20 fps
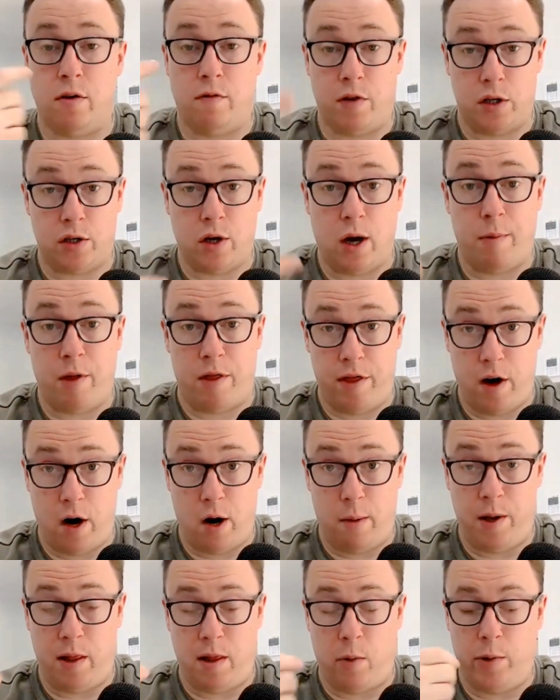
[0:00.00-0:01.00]
of the type of
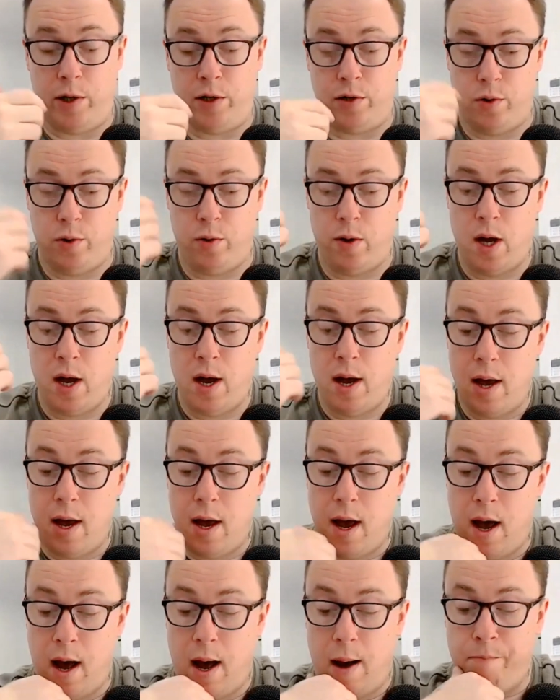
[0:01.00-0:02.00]
therapy that we do.
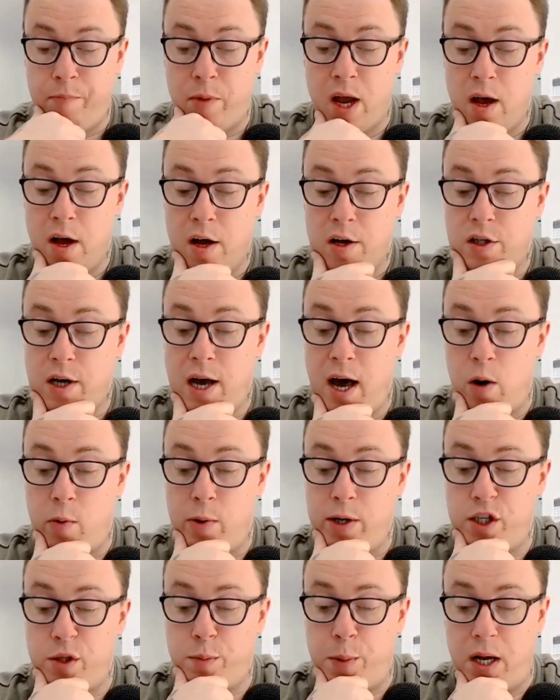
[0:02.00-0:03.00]
So how do
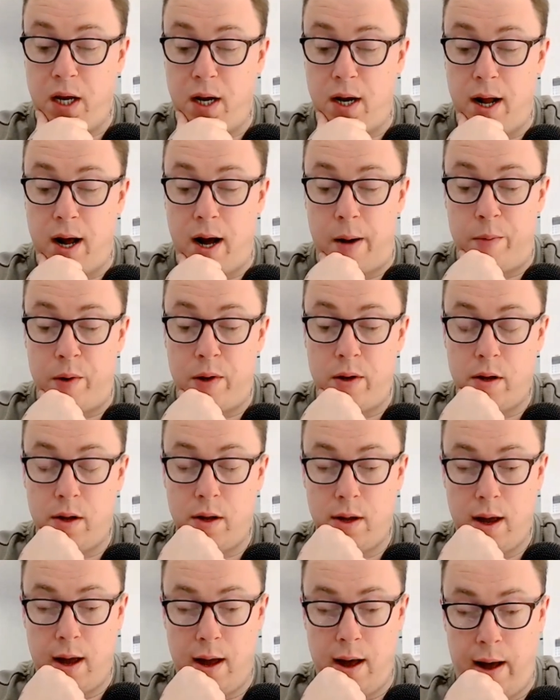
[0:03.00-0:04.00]
we speed it up?
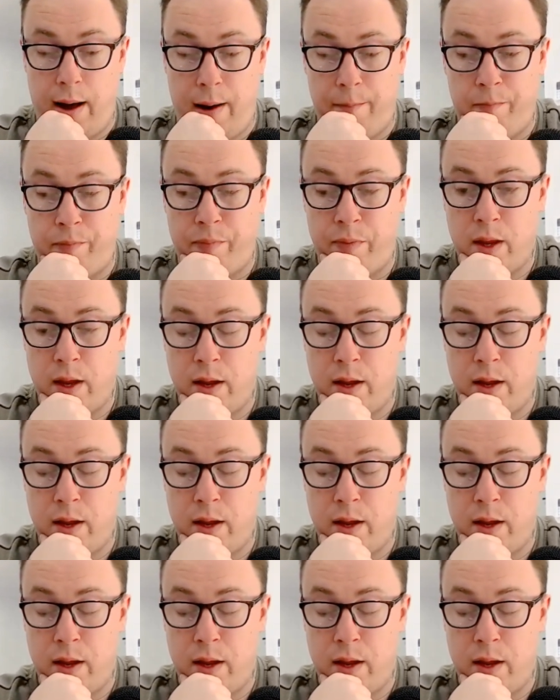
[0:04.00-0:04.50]
So